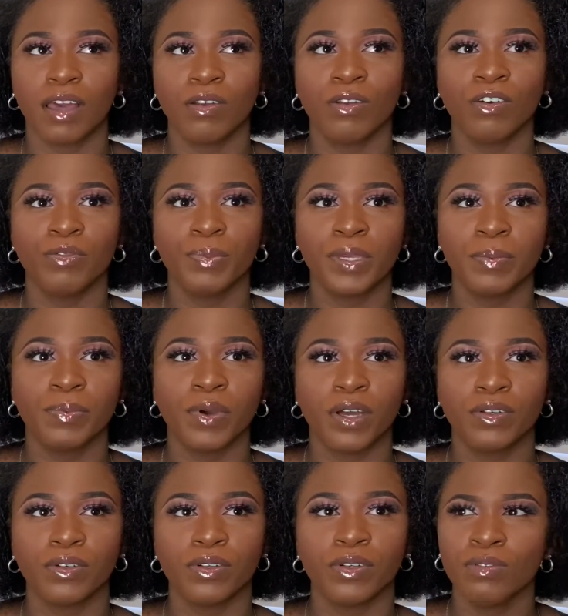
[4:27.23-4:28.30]

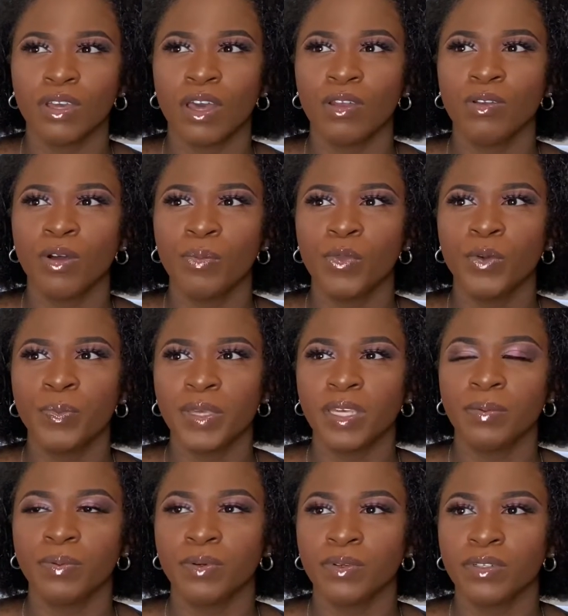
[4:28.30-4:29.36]
lot more
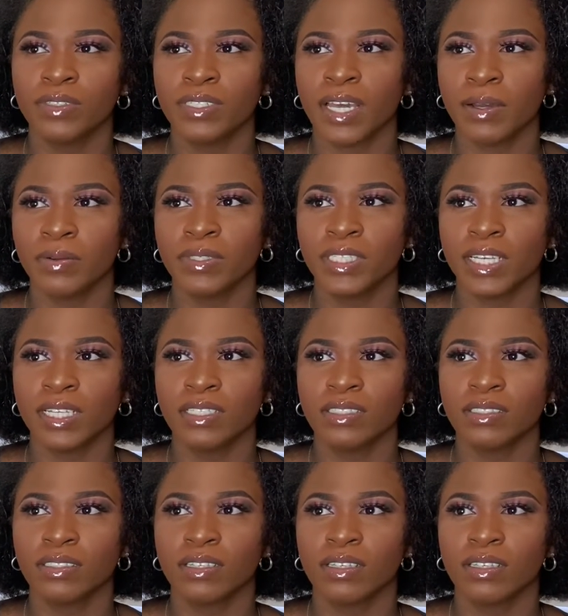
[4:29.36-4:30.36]
people nowadays